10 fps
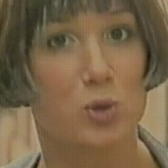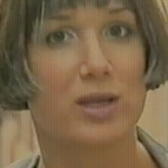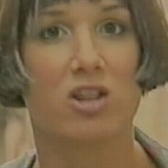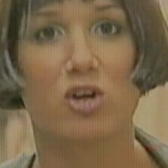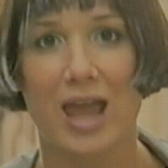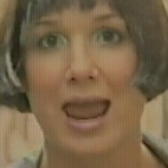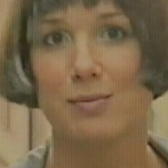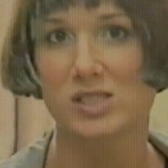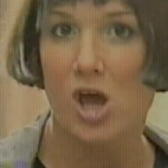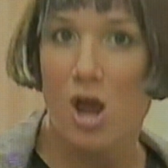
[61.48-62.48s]
two killer
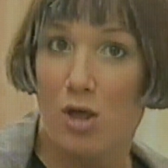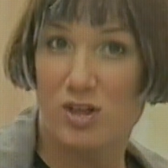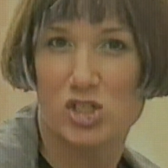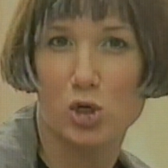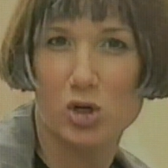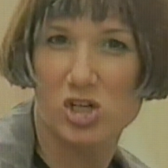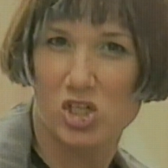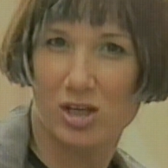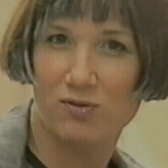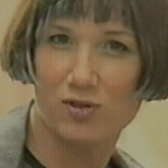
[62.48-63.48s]
games. The Dukers
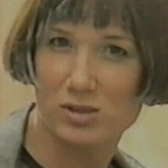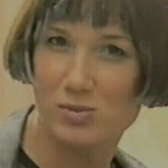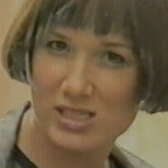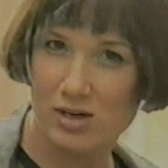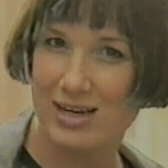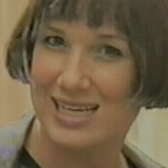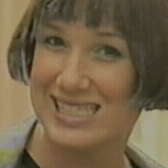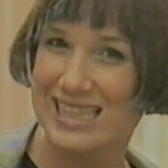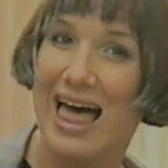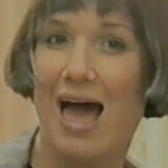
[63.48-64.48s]
looking for some
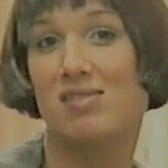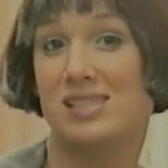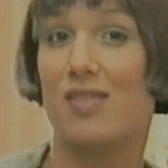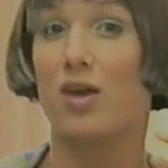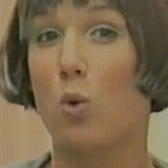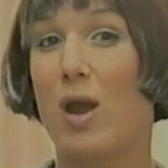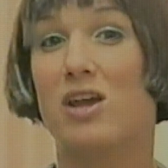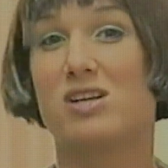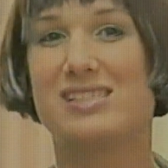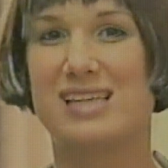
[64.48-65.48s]
serious laughs, and the
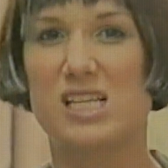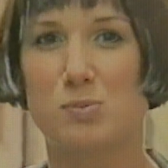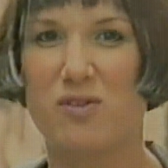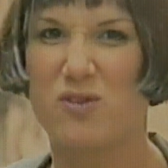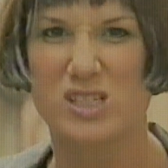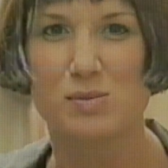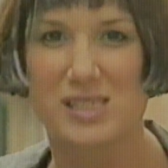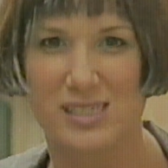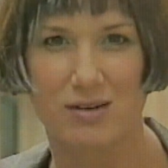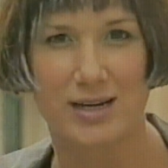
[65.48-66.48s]
Quakers desperate for some
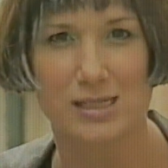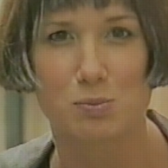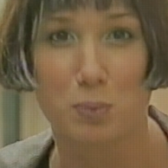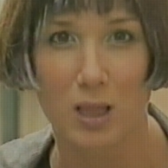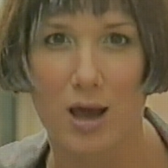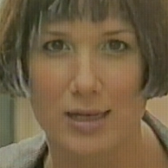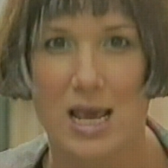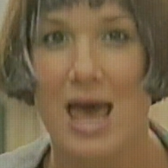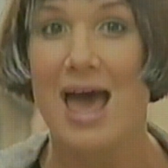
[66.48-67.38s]
serious blood.